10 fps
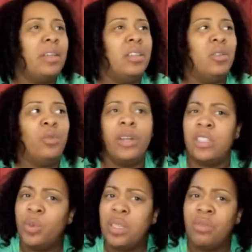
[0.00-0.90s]

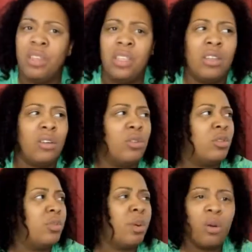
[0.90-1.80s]
Retweet the videos,
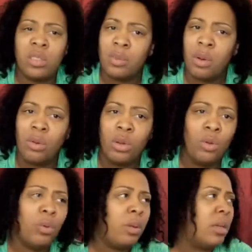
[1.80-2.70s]
post them on Google
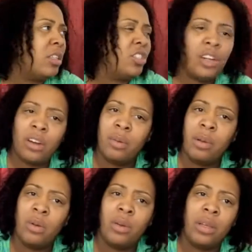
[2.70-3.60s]
Plus, share them
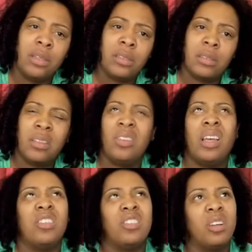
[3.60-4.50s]
on Insta. You can't
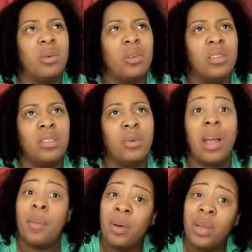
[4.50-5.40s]
share them on Instagram.
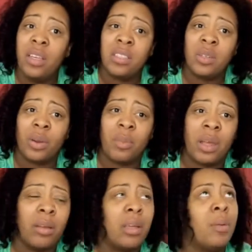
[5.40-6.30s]
I'm on Instagram now,
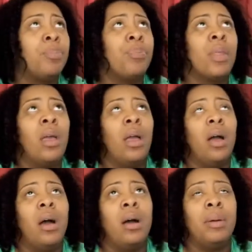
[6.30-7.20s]

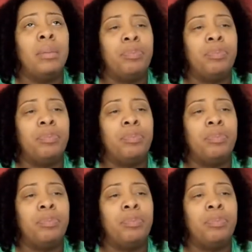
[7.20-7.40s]
y'all.